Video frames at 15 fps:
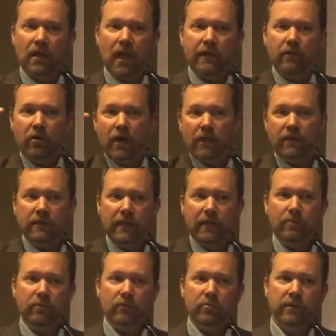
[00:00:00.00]
I know how the
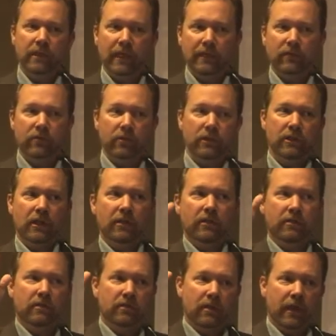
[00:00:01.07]
tables relate to each
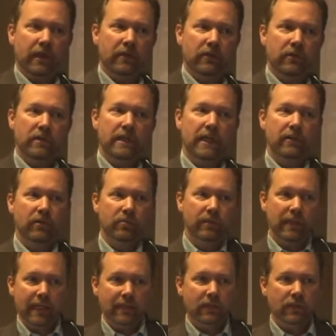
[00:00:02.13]
other. I understand the
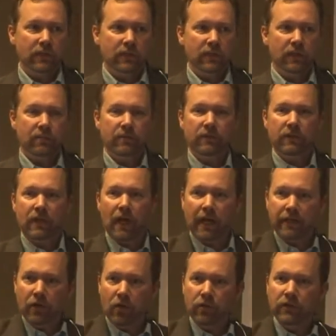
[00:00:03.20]
relationships. I
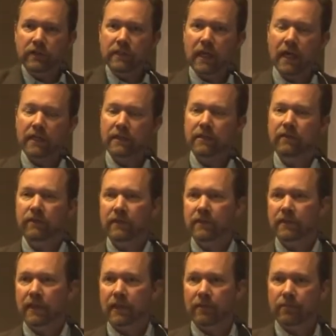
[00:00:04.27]
know the size of these
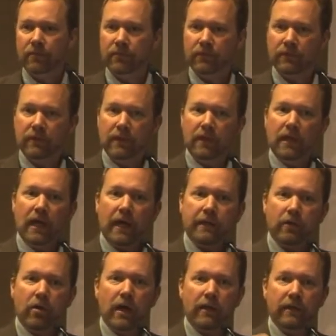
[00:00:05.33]
tables. I
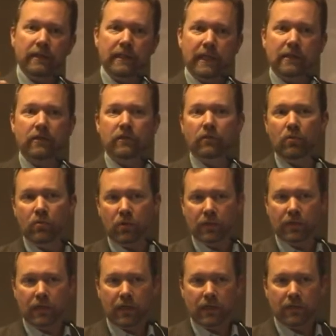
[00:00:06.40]
know how the data is
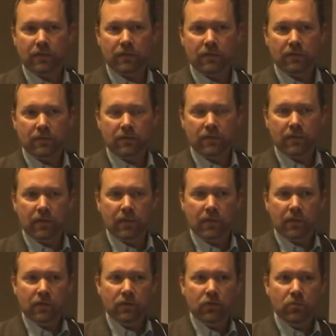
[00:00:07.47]
organized.
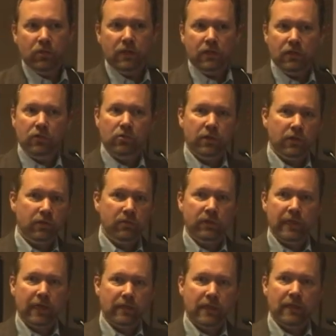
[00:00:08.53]
Tuning a query
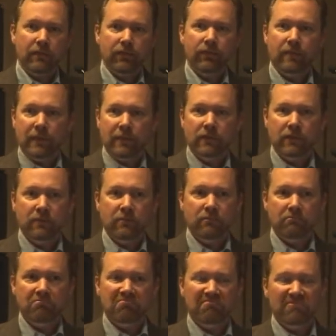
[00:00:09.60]
without that information
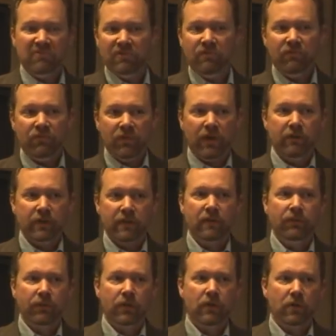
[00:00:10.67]
is very
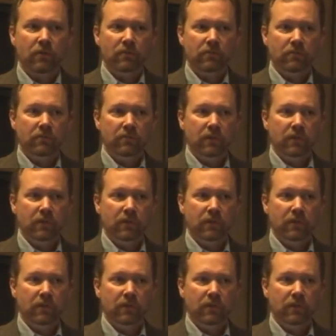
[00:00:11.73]
difficult.